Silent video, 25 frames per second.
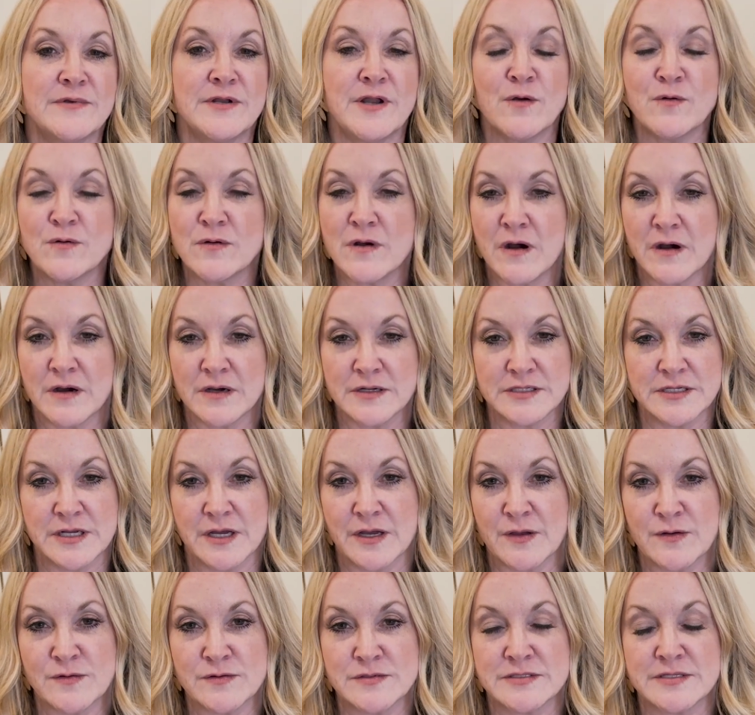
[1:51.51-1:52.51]
no
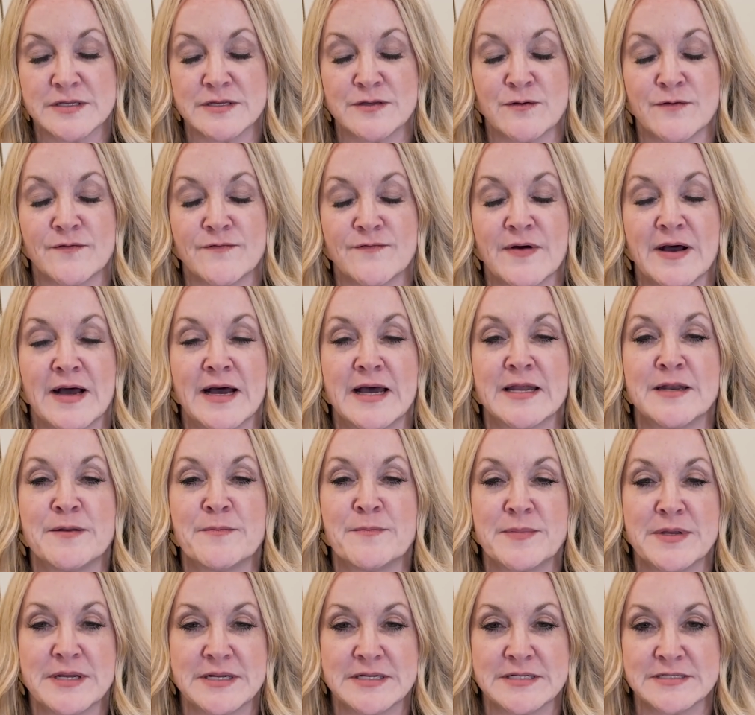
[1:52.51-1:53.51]
condos that you'll find
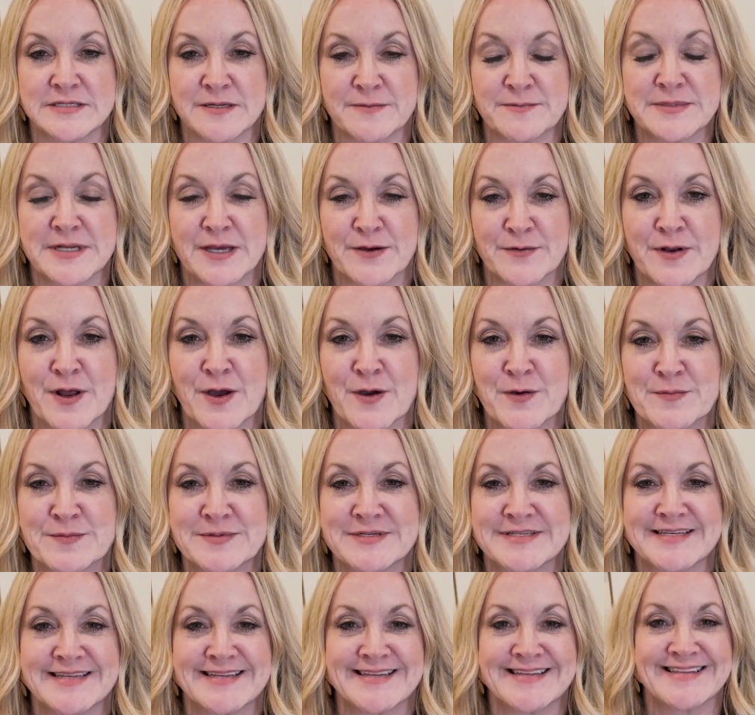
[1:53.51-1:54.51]
in some
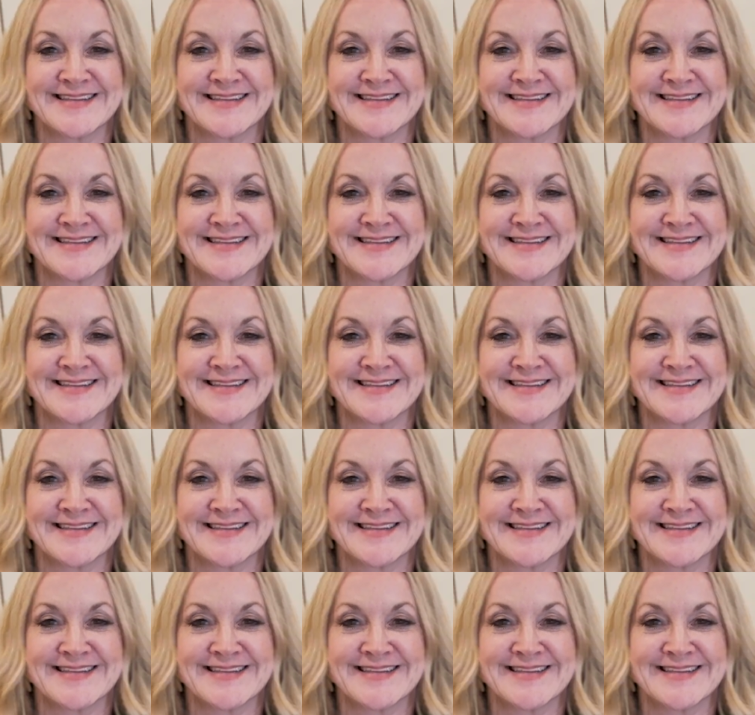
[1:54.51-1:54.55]
townhomes.